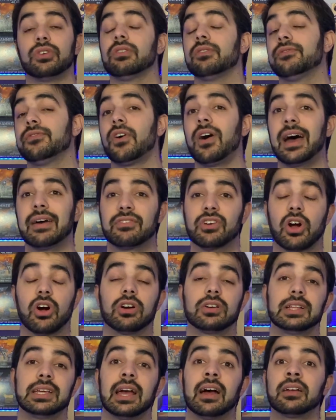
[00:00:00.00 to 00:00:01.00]
of 5
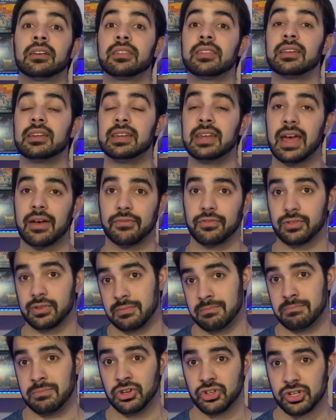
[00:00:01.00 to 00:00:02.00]
currently under the
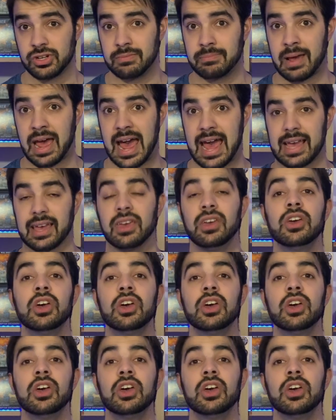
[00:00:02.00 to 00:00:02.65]
Nephilim mission pack.